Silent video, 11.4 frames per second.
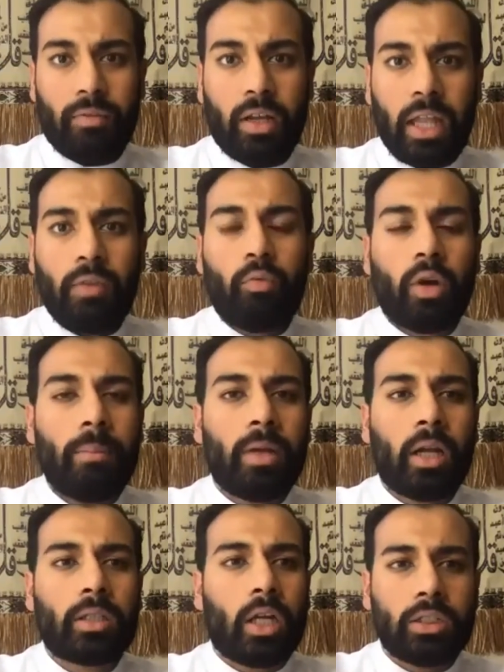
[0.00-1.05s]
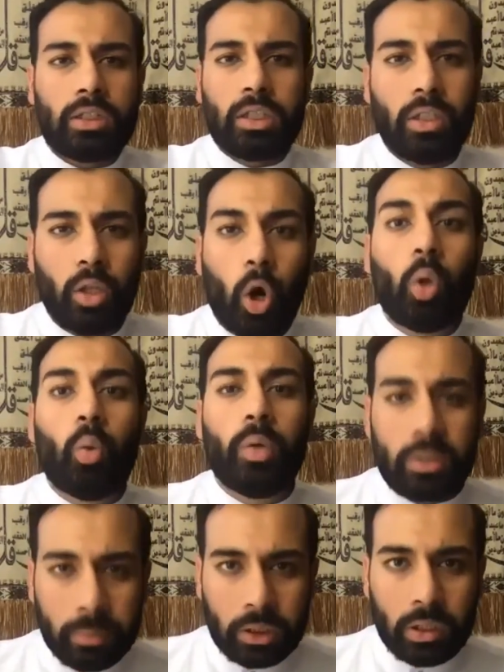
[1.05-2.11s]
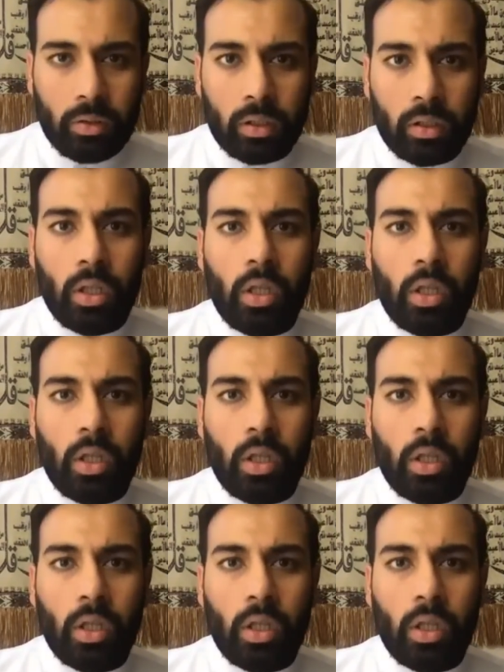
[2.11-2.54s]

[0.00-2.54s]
a life where I'm not constantly always material.